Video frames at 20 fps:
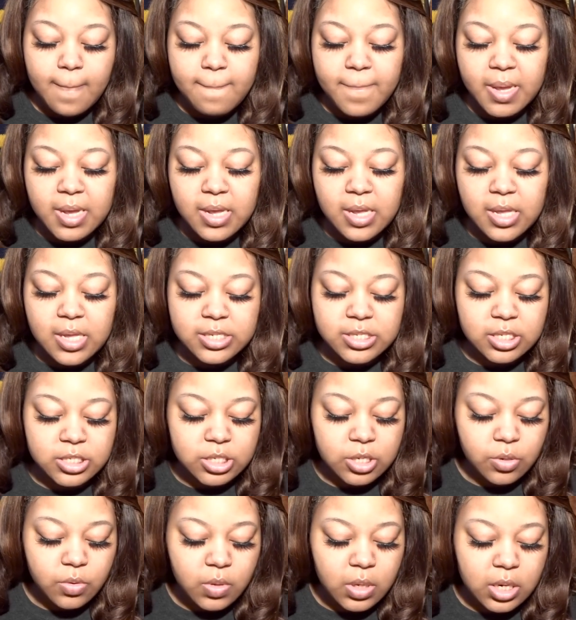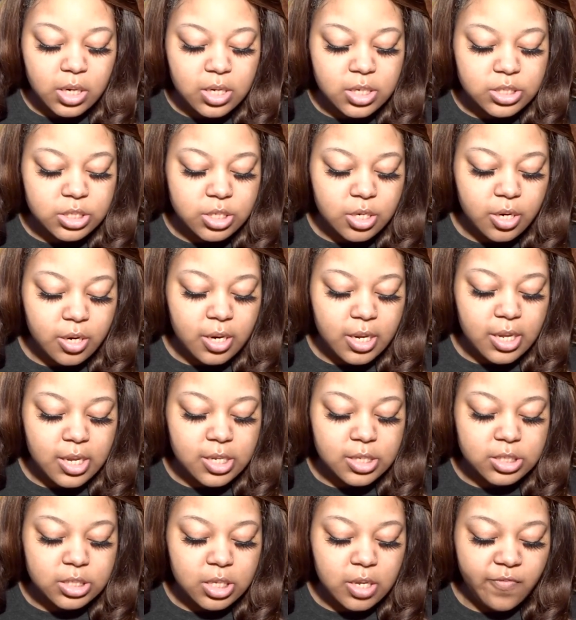but it's the Total Cleans'r
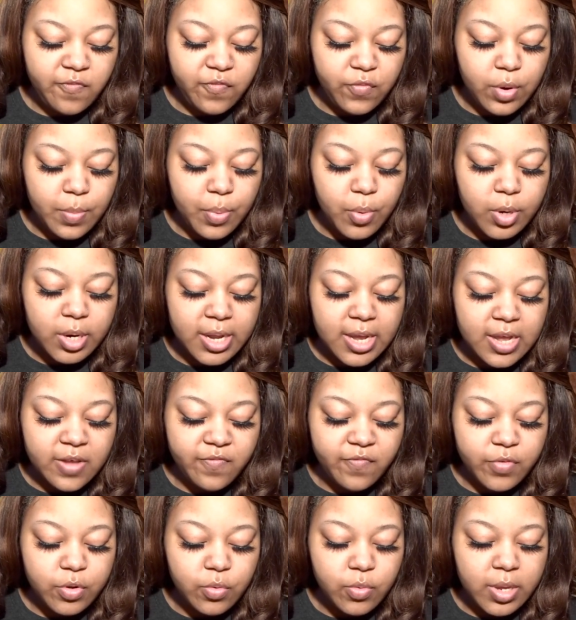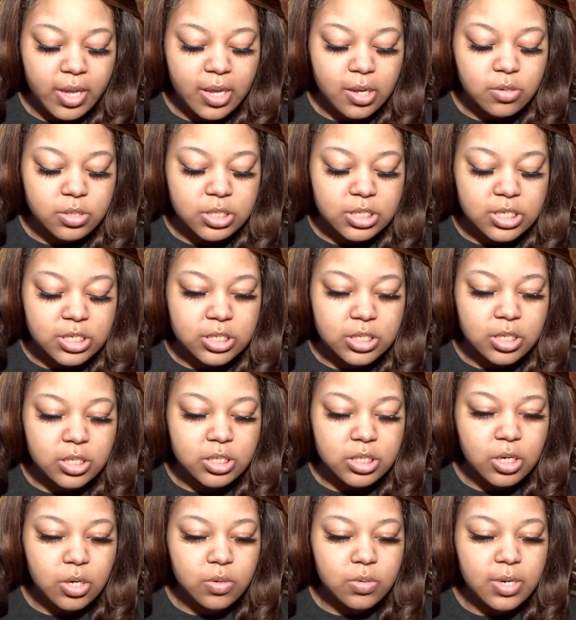it's 4.9 fluid ounces
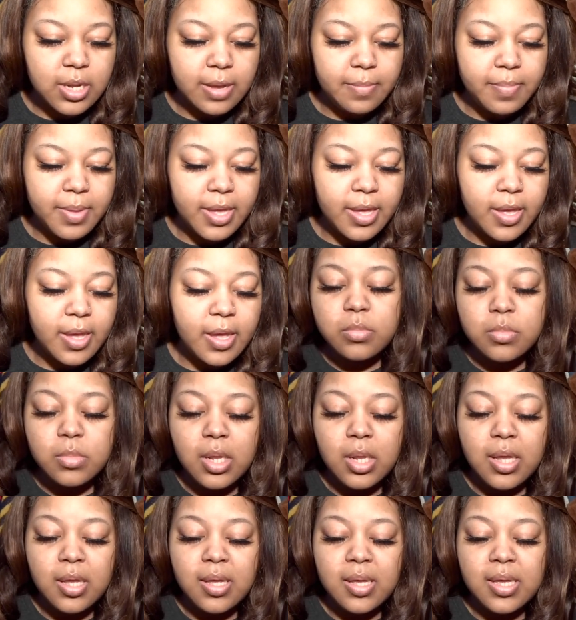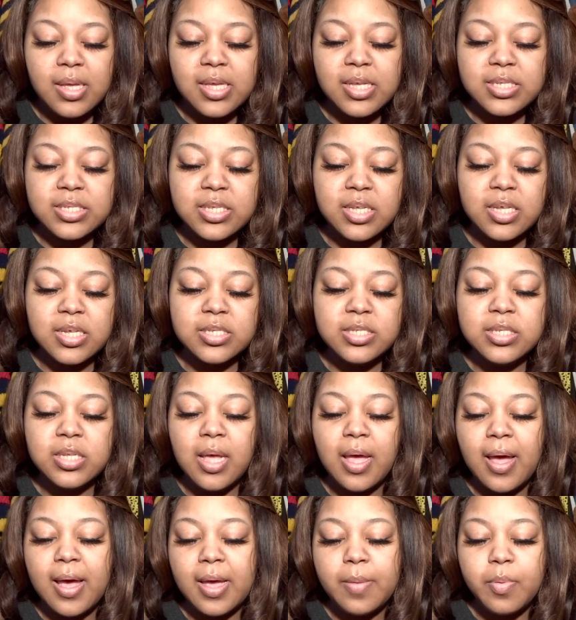so not bad it says
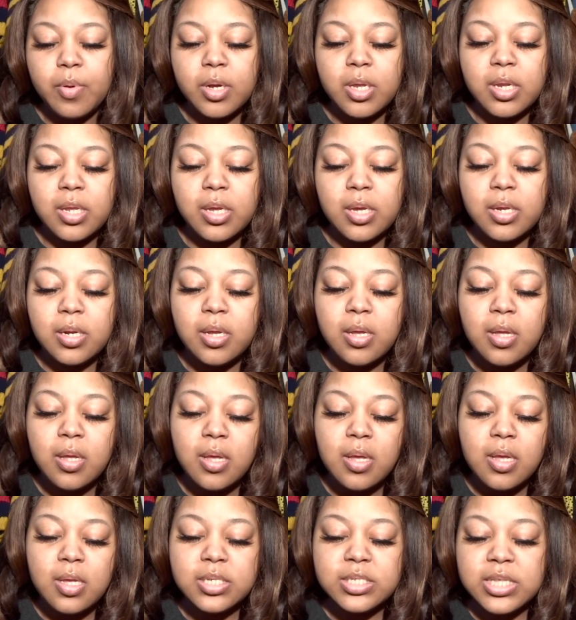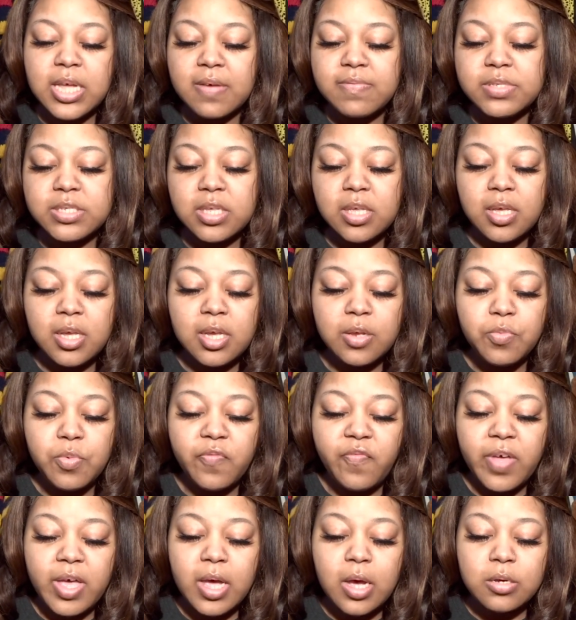hyper clean soft skin
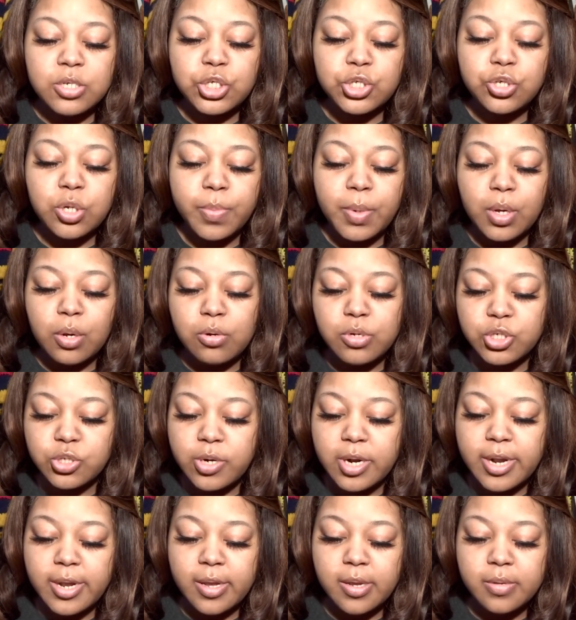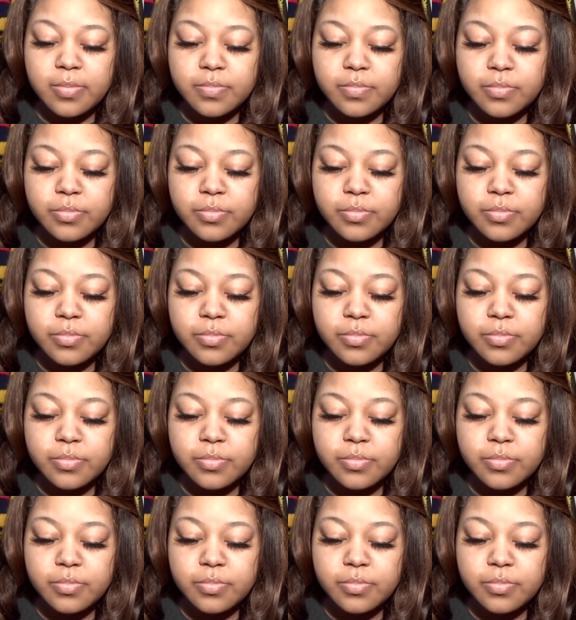without stripping or drying